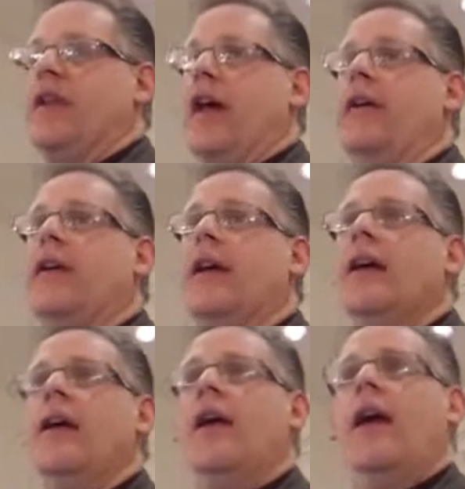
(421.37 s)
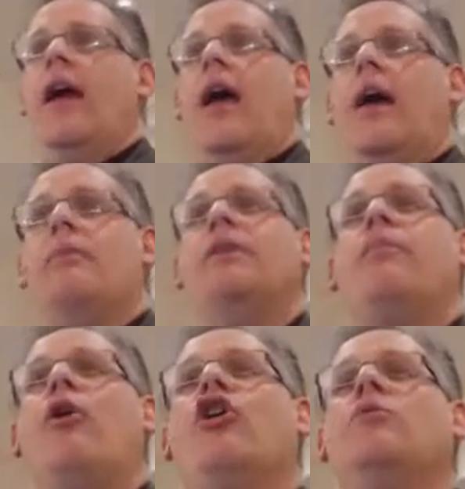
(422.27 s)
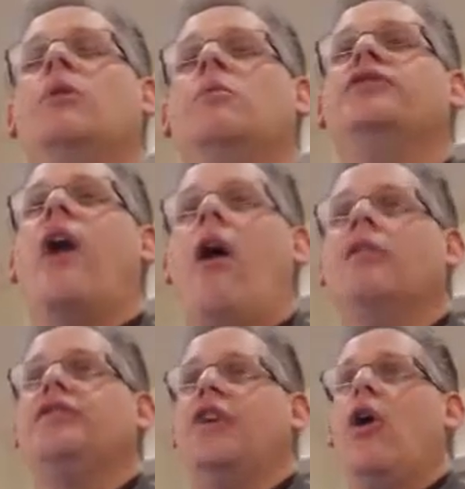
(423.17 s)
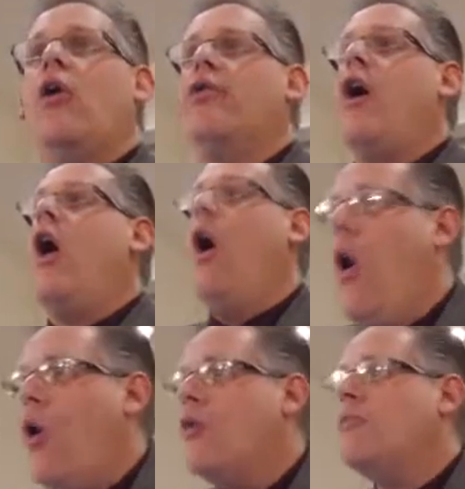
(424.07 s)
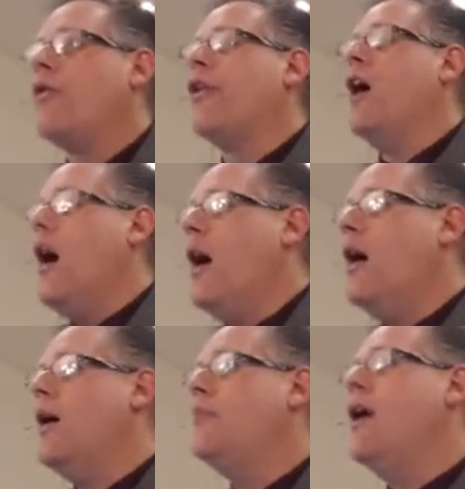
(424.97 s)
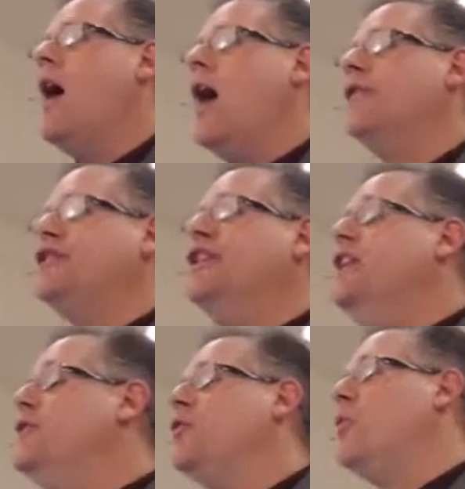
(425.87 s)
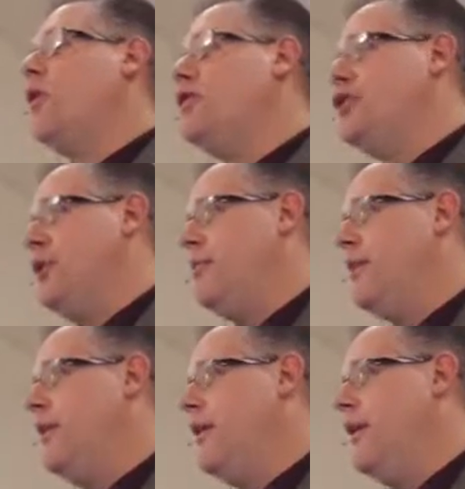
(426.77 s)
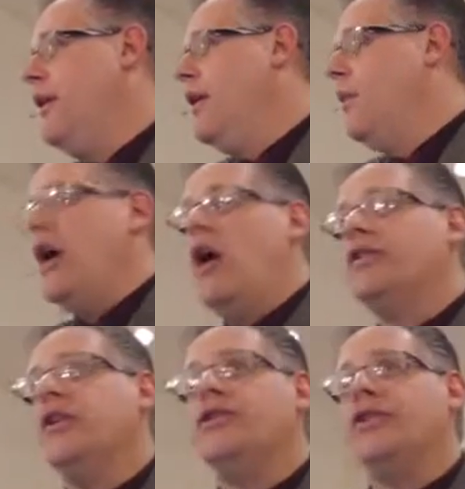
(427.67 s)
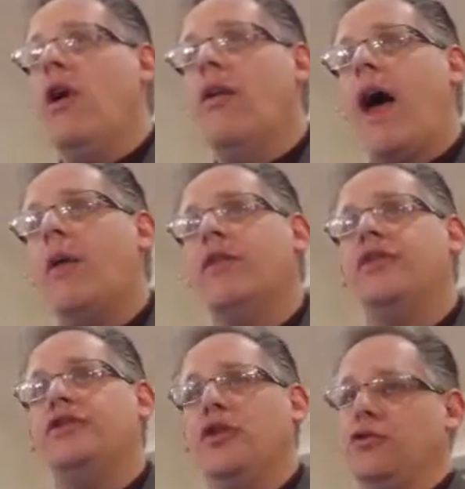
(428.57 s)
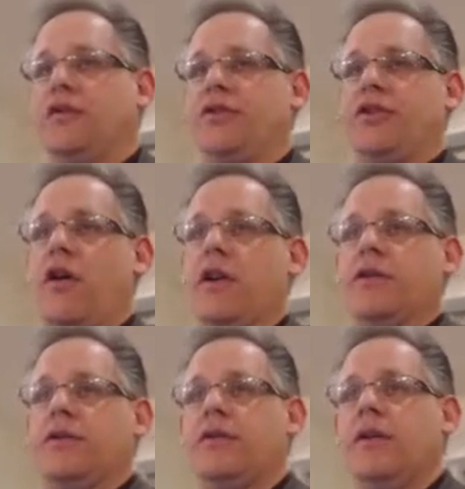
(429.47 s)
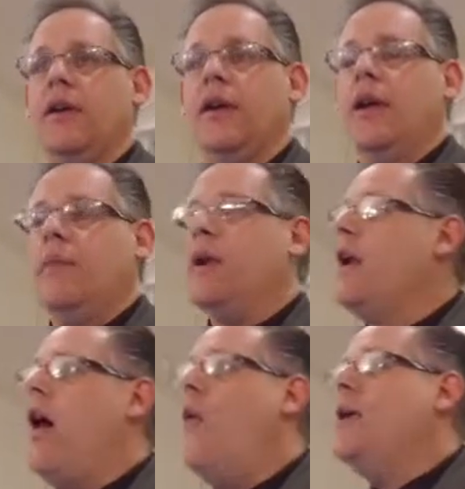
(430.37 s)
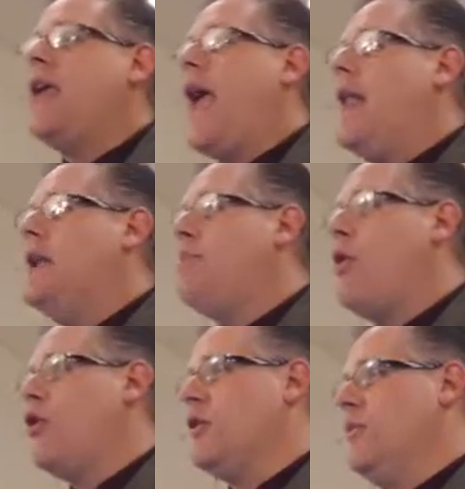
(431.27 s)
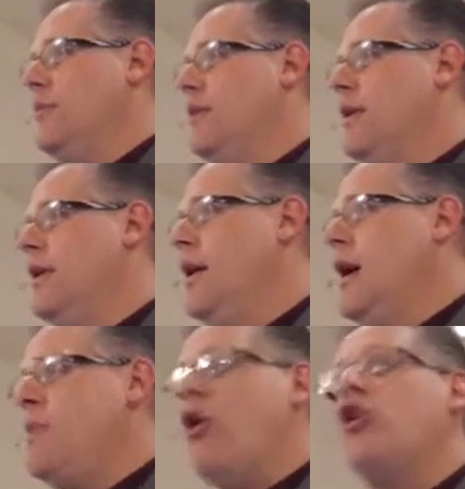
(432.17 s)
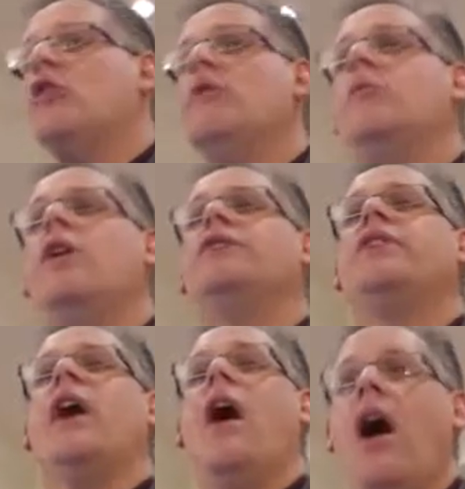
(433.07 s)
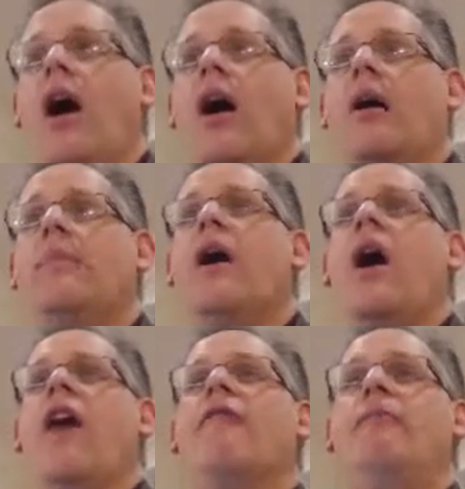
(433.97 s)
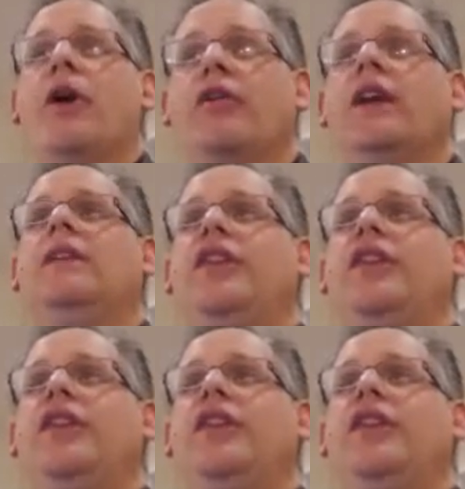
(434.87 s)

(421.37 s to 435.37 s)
letter. But Pergamum was also the home or the hub of Caesar worship. We also saw that with the church of Sardis. But it all began in Pergamum. Pergamum was the hub of building